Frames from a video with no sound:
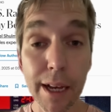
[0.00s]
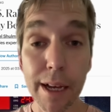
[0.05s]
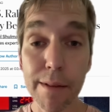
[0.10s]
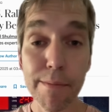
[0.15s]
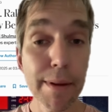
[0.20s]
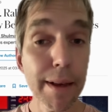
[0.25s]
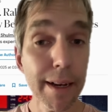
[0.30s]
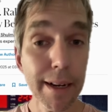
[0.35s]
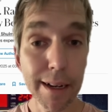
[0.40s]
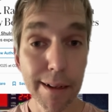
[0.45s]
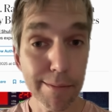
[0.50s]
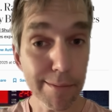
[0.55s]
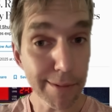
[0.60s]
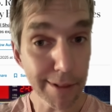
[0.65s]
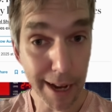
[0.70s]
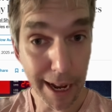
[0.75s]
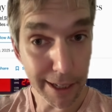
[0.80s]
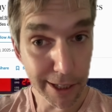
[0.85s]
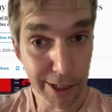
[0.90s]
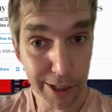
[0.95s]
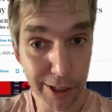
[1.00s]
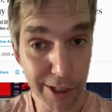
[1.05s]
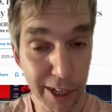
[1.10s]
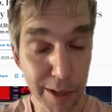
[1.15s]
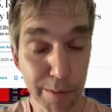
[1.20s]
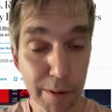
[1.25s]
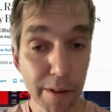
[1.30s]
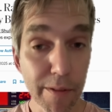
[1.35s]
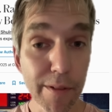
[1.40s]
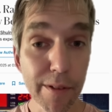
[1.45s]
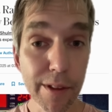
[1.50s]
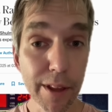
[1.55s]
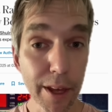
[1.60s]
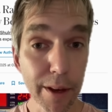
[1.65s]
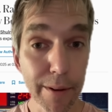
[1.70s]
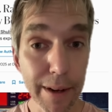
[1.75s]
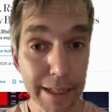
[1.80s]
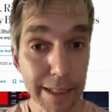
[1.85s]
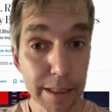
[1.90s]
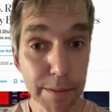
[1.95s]
become not just cheaper for the
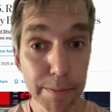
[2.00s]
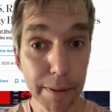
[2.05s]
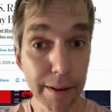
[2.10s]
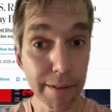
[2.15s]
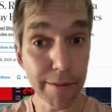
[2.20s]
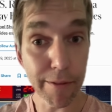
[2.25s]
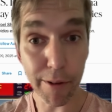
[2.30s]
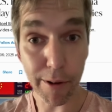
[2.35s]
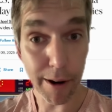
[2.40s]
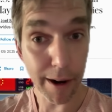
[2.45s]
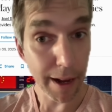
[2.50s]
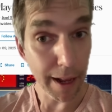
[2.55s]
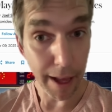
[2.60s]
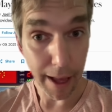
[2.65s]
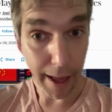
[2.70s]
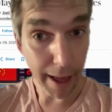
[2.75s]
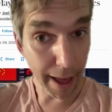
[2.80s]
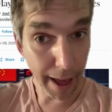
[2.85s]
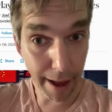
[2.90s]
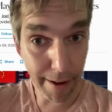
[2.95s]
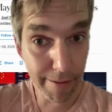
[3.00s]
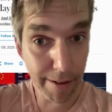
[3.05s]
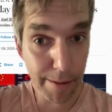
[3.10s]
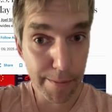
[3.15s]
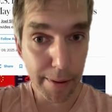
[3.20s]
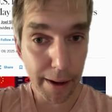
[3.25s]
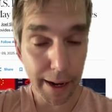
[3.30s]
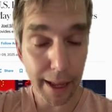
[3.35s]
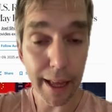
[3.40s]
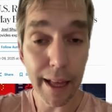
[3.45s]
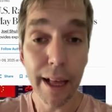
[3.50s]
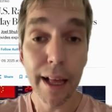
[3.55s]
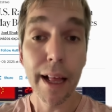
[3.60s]
US, but for everybody,